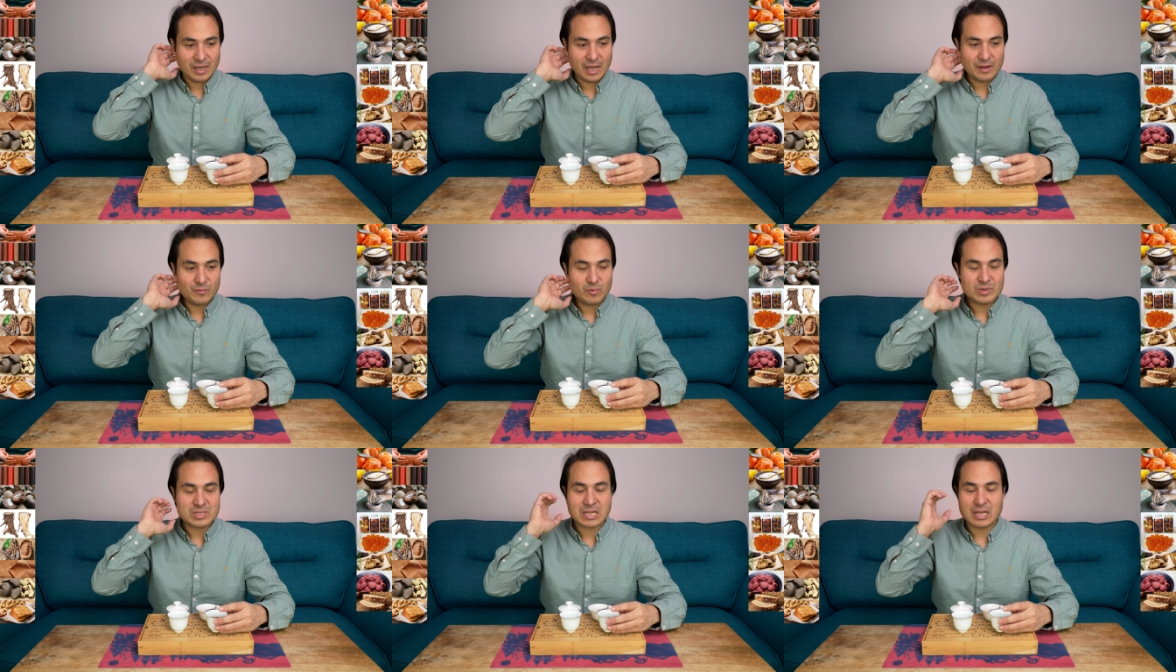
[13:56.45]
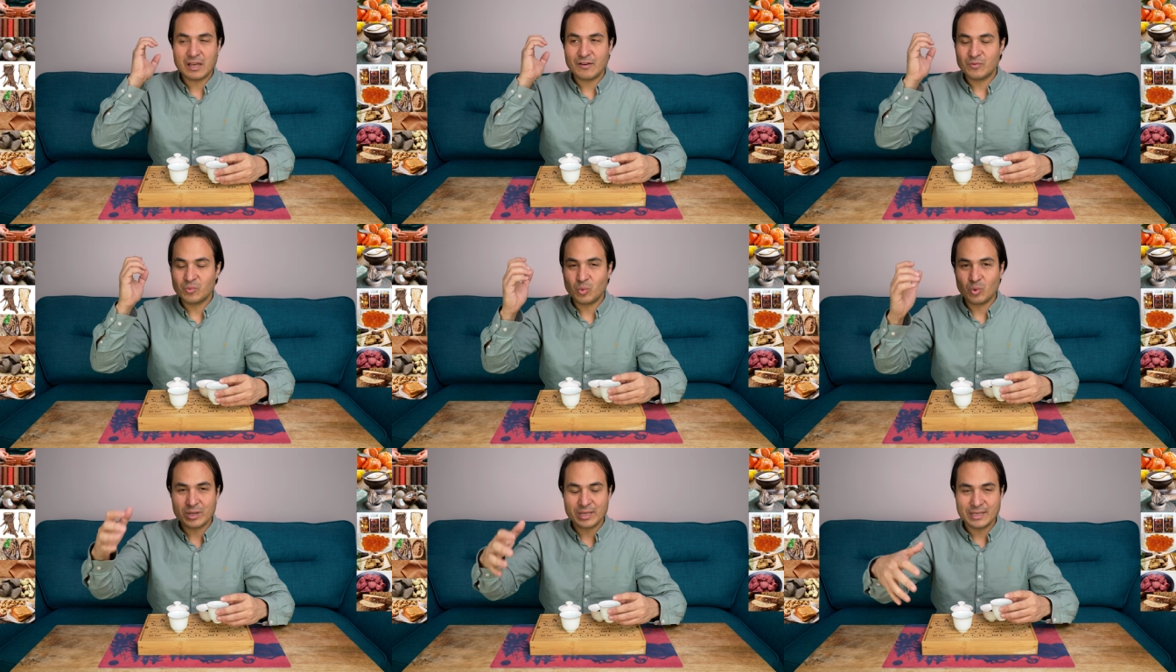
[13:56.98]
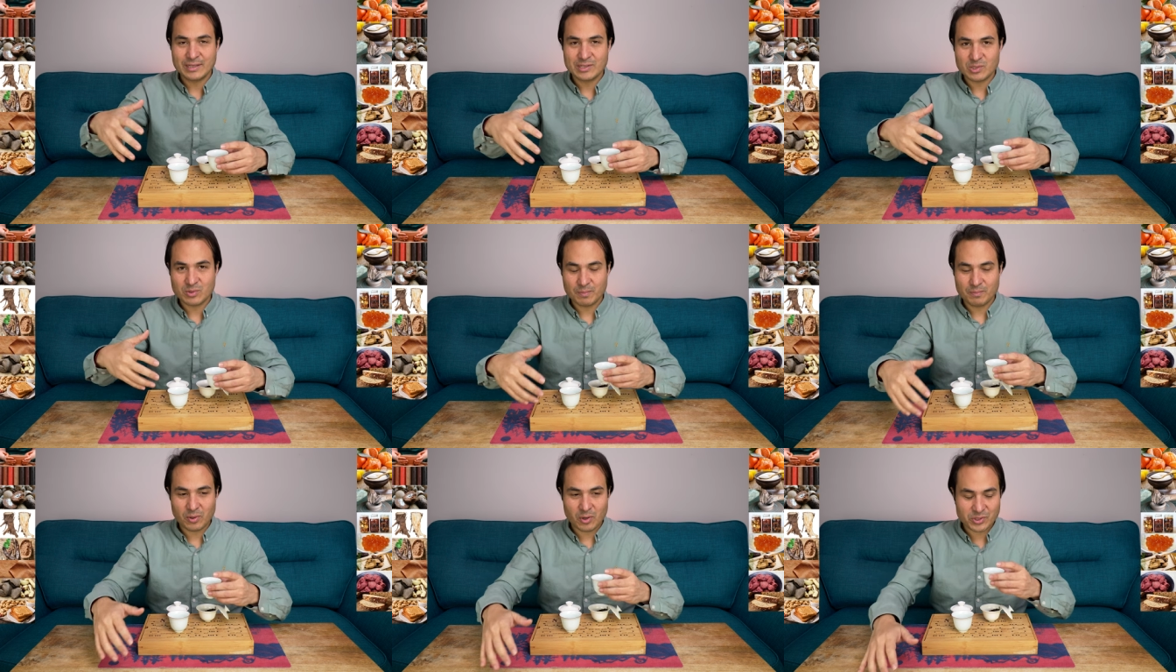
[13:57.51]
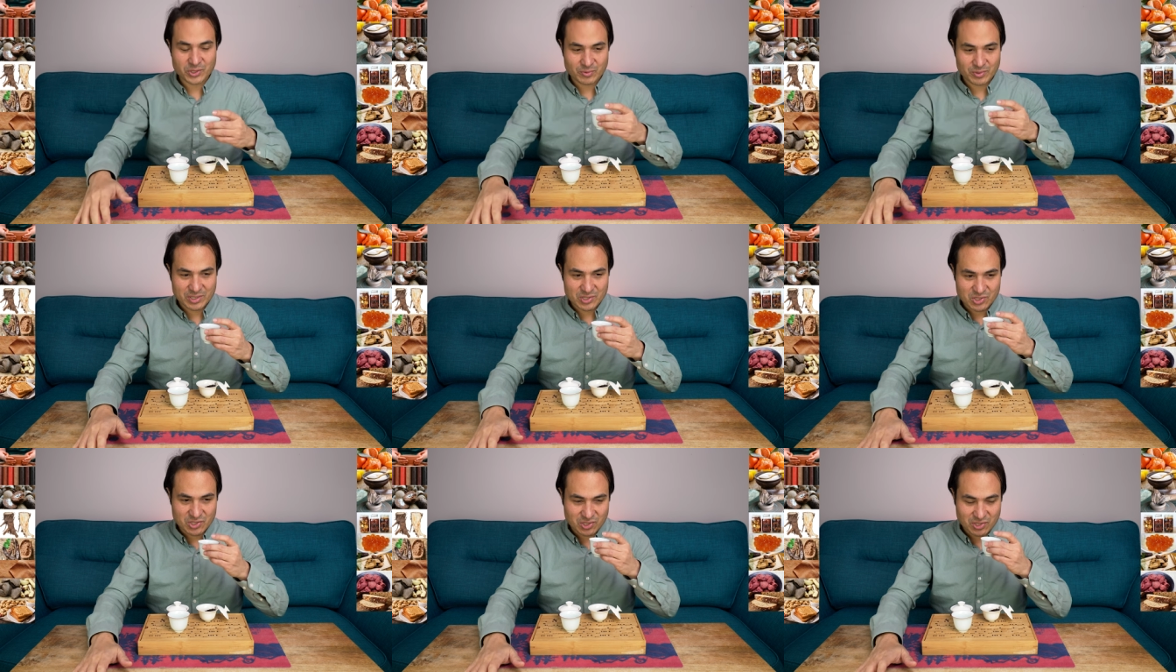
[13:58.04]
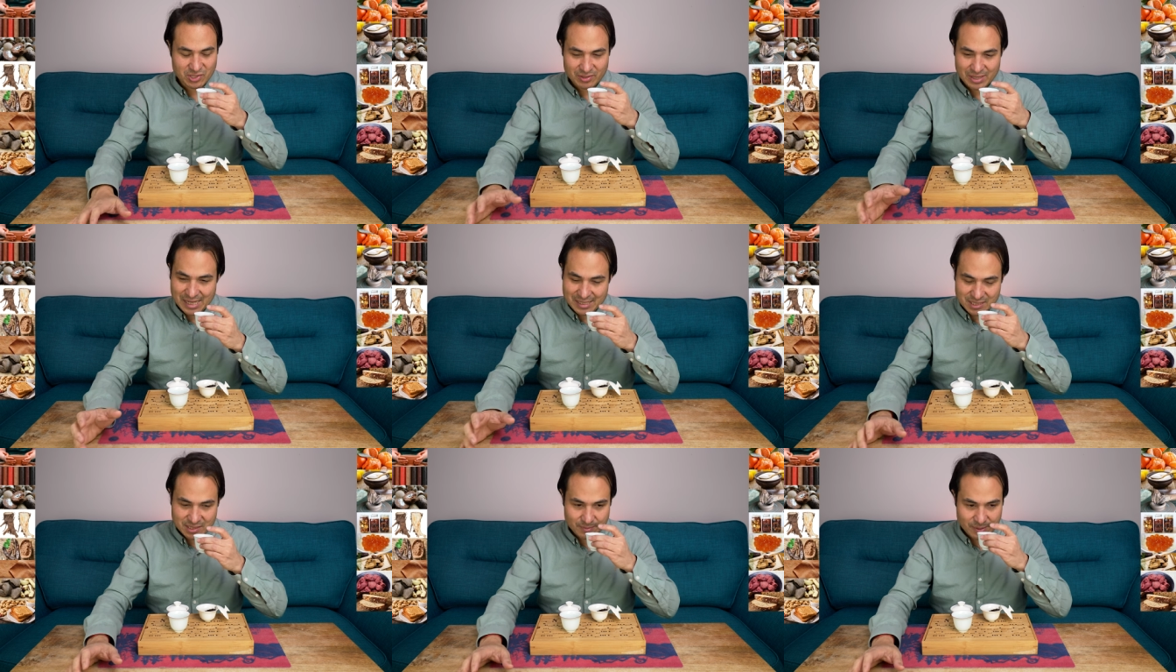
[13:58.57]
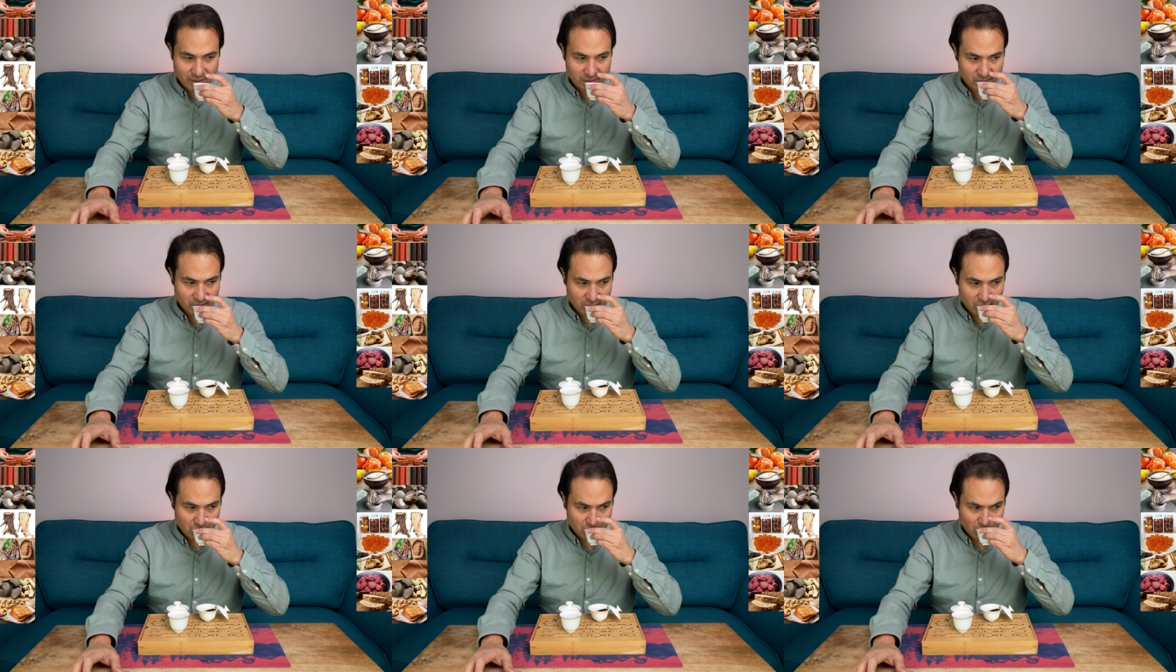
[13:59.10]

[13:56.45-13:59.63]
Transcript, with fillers: I've always loved walking into a pottery studio, that smell.